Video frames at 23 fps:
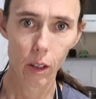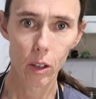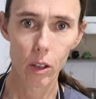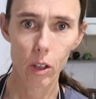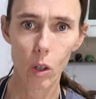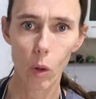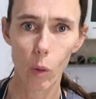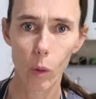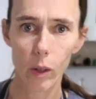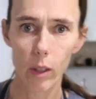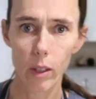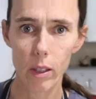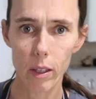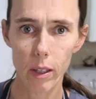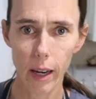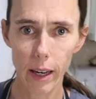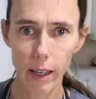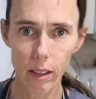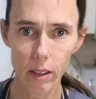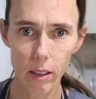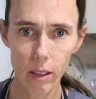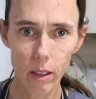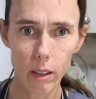so it's
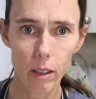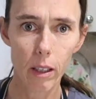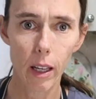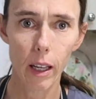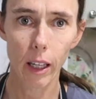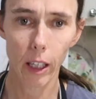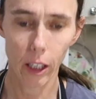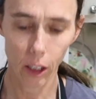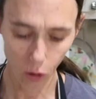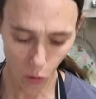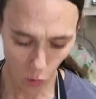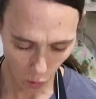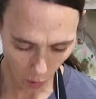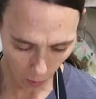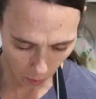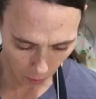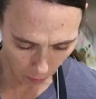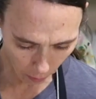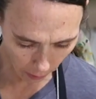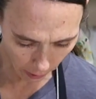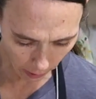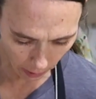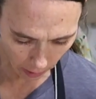nice and
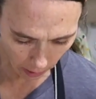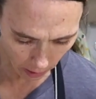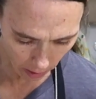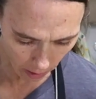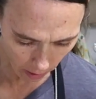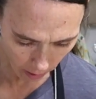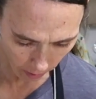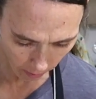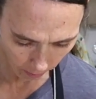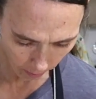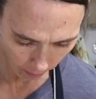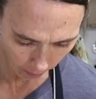incorporated.